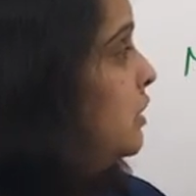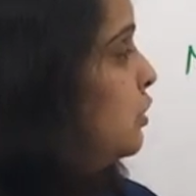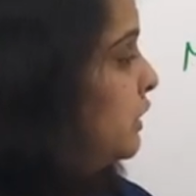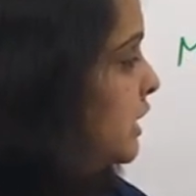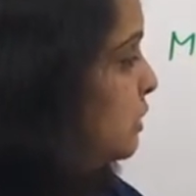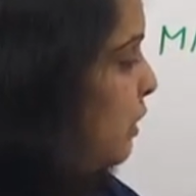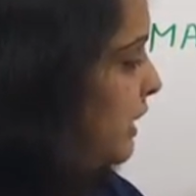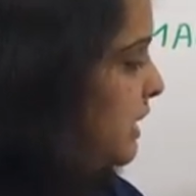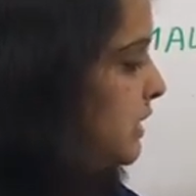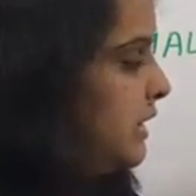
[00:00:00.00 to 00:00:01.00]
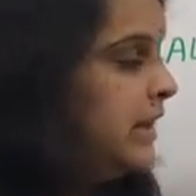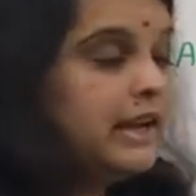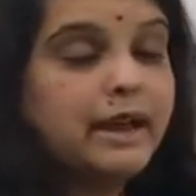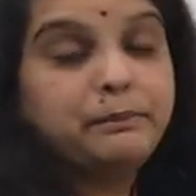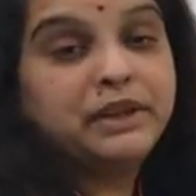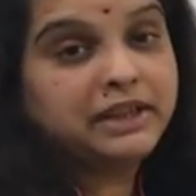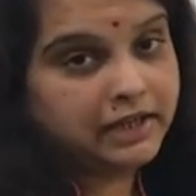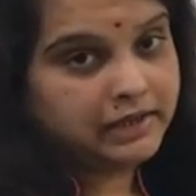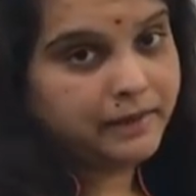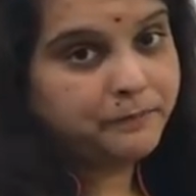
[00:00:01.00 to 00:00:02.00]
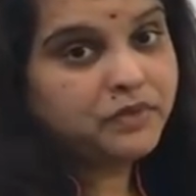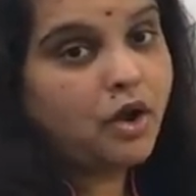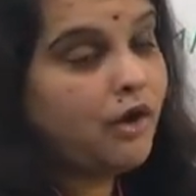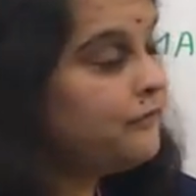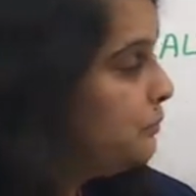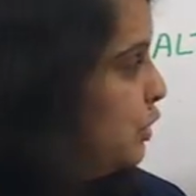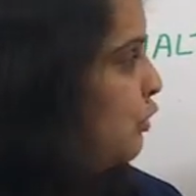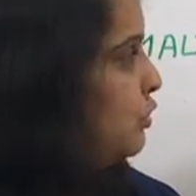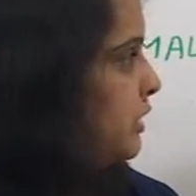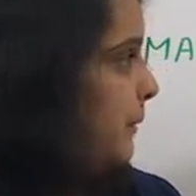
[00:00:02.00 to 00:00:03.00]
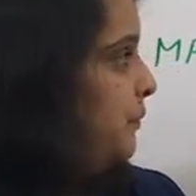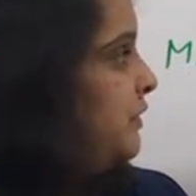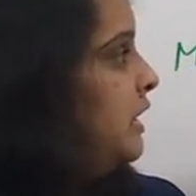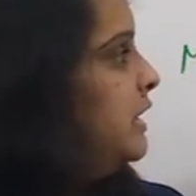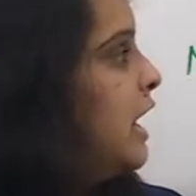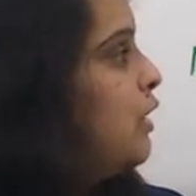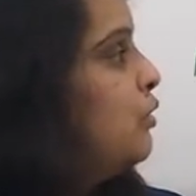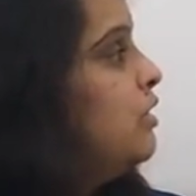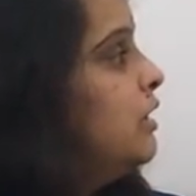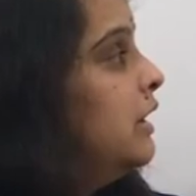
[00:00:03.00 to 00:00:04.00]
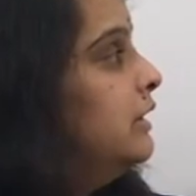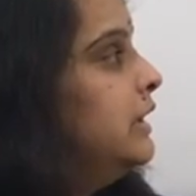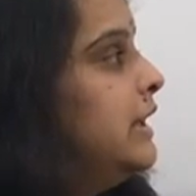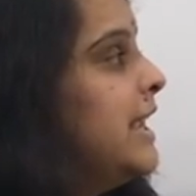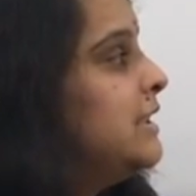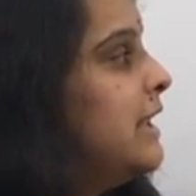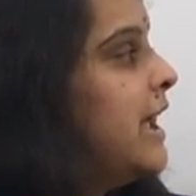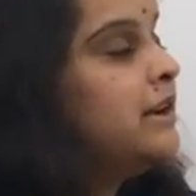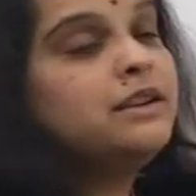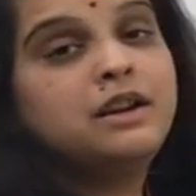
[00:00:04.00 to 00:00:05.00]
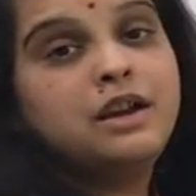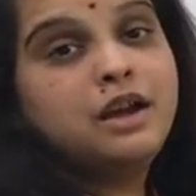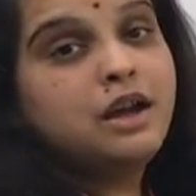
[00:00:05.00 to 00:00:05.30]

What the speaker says: So this one is the epithelium of mucosa. Now the next layer